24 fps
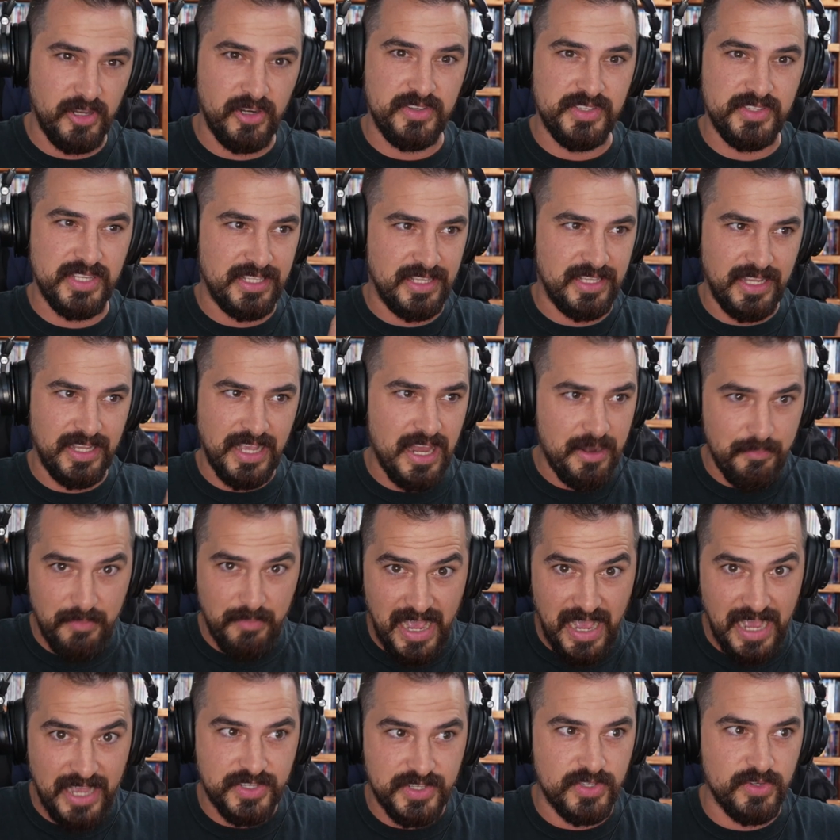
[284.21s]
I was like, they got to
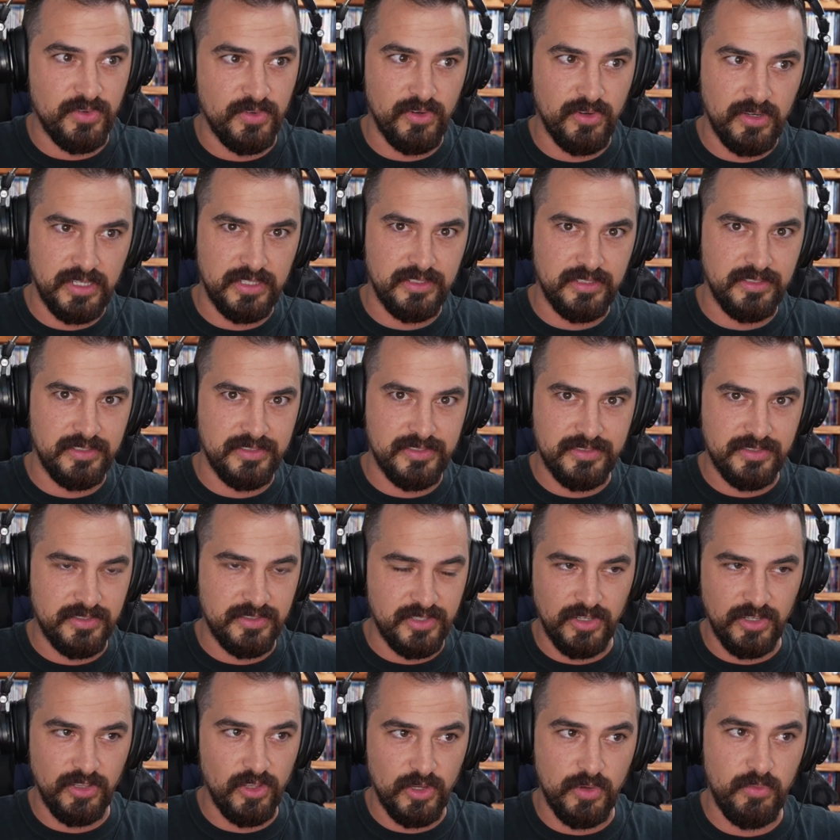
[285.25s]
match or it's
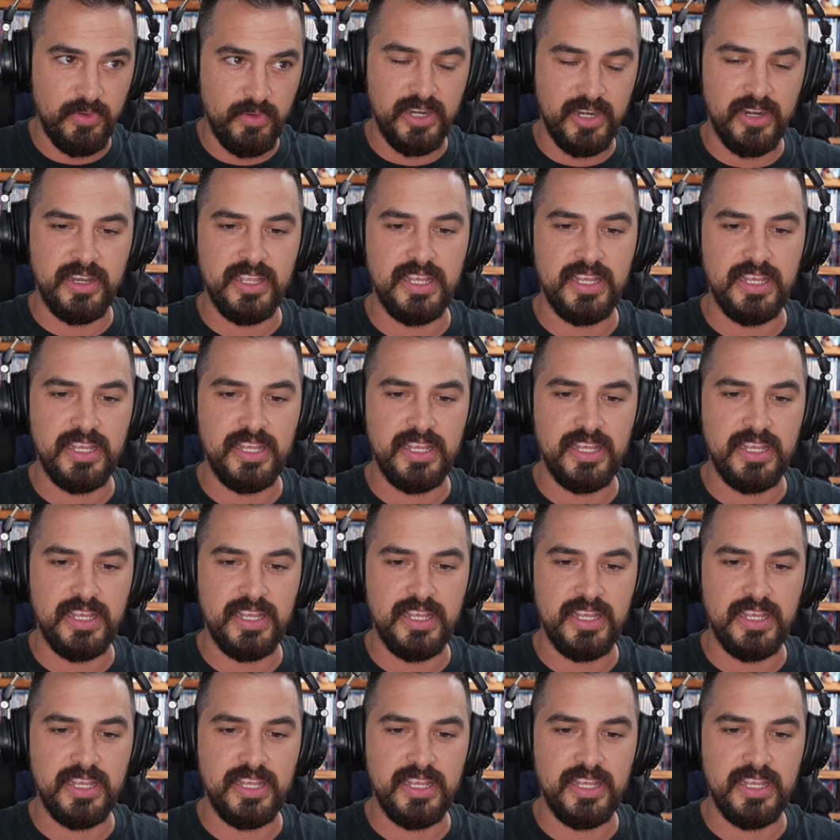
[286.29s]
going to look weird.